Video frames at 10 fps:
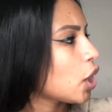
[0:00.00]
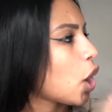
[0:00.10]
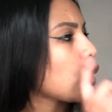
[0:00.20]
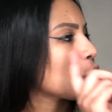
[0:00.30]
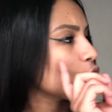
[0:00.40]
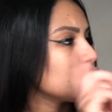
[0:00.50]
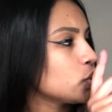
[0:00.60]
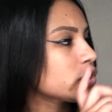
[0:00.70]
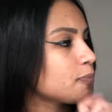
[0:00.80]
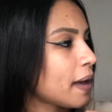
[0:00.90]
Oh,
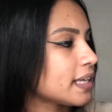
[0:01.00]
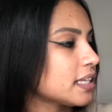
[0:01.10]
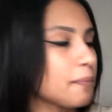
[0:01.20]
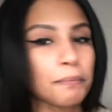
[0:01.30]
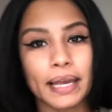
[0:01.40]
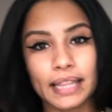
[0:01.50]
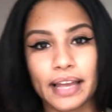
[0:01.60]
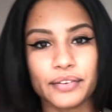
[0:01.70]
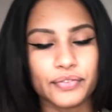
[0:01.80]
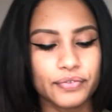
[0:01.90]
you spice up my
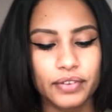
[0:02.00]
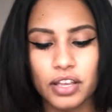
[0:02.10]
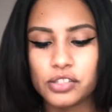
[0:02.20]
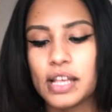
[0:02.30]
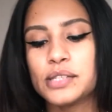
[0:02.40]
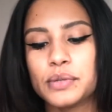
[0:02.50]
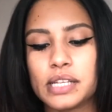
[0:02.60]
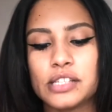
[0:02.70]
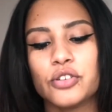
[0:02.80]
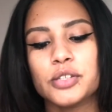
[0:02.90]
life. So that's what it
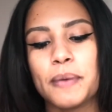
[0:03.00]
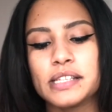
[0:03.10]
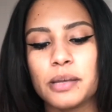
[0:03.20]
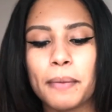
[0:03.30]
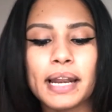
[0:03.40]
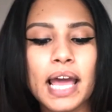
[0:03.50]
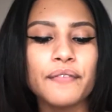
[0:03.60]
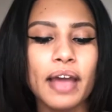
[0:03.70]
says, you spice up my life.